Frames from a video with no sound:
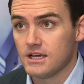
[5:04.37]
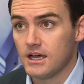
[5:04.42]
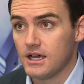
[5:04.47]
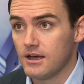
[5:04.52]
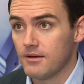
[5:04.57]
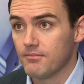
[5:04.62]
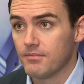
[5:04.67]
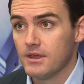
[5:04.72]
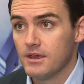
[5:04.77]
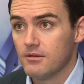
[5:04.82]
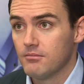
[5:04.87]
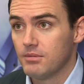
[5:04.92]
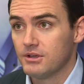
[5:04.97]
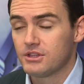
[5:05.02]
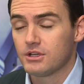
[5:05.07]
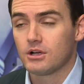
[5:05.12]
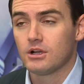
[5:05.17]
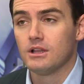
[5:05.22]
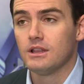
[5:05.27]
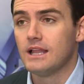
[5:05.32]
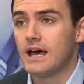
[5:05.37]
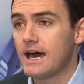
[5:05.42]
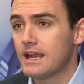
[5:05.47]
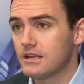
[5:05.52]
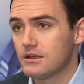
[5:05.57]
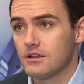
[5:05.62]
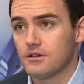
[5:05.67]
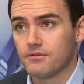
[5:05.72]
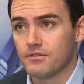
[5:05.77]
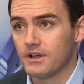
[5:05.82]
But there are a lot of
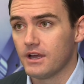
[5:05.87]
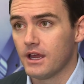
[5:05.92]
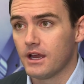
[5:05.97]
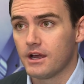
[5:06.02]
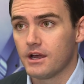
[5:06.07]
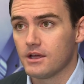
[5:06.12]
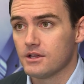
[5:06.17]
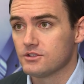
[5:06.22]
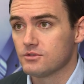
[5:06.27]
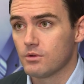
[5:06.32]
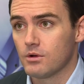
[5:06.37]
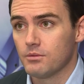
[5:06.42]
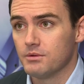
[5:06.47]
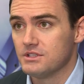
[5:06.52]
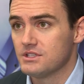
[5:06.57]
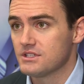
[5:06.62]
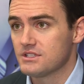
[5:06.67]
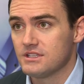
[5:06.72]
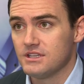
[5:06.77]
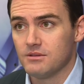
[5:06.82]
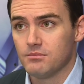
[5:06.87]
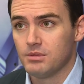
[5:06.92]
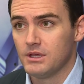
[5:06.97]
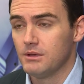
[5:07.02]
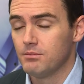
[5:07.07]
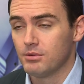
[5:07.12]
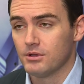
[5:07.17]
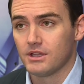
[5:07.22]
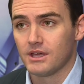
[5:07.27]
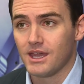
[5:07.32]
different areas where we just need
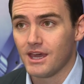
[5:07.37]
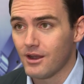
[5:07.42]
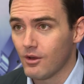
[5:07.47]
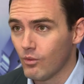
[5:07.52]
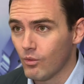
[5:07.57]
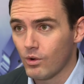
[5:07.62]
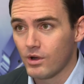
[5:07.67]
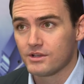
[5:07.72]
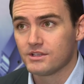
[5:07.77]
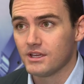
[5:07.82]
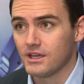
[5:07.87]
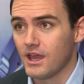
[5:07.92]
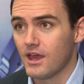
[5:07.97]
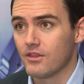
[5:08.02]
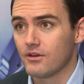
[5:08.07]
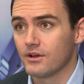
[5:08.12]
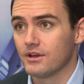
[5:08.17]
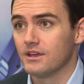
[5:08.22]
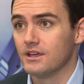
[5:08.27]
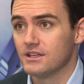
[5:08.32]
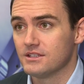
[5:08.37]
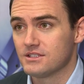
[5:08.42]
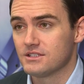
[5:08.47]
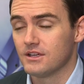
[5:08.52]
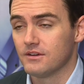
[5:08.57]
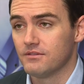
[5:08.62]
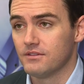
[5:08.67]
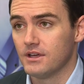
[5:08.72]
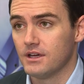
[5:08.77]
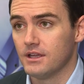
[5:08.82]
people to kind of work together and get
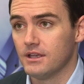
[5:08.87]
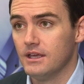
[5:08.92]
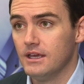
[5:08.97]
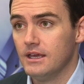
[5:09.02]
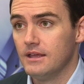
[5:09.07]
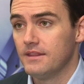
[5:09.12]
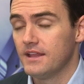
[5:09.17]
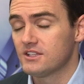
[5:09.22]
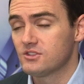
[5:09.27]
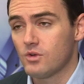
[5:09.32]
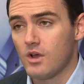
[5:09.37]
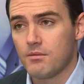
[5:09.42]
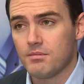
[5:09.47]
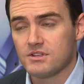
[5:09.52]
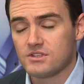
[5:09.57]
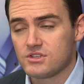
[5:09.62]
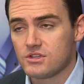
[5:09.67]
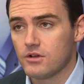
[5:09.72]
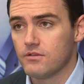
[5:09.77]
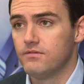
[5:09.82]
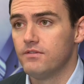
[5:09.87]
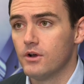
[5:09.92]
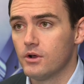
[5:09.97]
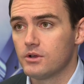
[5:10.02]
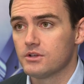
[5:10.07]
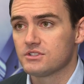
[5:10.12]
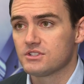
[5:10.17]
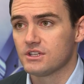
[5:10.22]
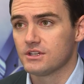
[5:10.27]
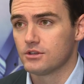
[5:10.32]
stuff done. That's why I've been so
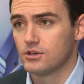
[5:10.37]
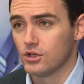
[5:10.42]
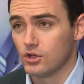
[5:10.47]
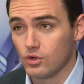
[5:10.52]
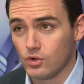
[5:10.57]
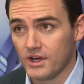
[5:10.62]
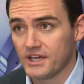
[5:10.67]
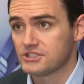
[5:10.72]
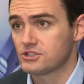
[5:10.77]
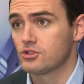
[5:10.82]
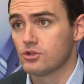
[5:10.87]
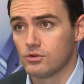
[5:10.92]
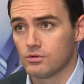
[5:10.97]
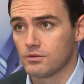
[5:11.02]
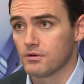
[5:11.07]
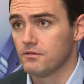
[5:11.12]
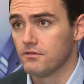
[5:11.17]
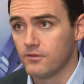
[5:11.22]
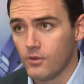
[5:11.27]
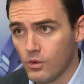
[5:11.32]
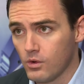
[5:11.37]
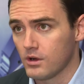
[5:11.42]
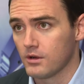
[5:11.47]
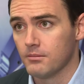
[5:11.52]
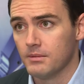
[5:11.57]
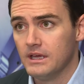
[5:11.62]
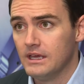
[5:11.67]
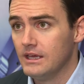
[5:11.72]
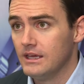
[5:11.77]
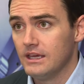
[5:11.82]
focused on congressional reform
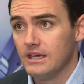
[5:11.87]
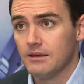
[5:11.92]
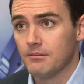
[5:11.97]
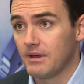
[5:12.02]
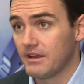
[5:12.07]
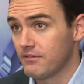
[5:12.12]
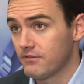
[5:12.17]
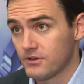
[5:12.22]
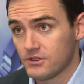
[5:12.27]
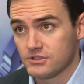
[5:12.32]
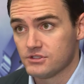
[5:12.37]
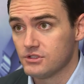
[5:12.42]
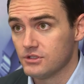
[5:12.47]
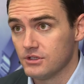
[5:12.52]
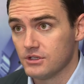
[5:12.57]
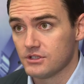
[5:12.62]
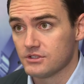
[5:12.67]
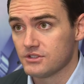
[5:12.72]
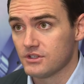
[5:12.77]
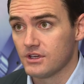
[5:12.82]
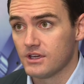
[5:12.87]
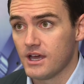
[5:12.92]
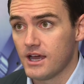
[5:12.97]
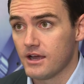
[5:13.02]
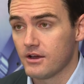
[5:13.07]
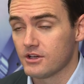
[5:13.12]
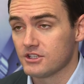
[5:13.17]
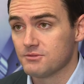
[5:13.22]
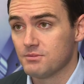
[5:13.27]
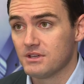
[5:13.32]
in my first 2 years in
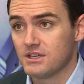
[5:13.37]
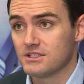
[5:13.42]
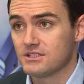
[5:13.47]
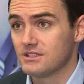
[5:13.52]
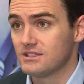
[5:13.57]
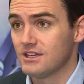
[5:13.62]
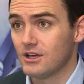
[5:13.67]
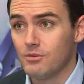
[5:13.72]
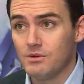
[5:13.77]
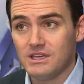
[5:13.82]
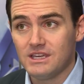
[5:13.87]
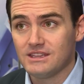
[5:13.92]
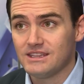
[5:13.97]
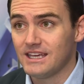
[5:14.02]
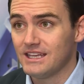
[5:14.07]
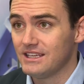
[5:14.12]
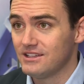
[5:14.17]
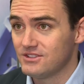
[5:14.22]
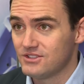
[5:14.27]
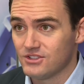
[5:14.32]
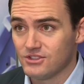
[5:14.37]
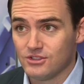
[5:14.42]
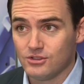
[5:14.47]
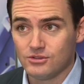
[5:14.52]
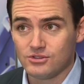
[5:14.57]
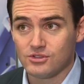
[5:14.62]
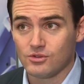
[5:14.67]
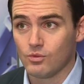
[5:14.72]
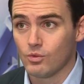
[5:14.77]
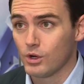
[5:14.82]
Congress, because until we get that
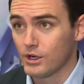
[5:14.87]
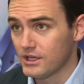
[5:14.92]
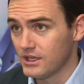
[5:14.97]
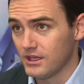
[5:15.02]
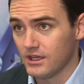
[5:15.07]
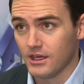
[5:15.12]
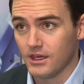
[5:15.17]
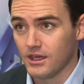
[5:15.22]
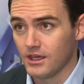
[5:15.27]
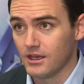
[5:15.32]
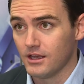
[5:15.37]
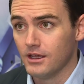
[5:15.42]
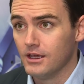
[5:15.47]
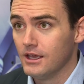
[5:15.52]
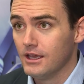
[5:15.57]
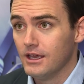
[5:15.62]
institution working again,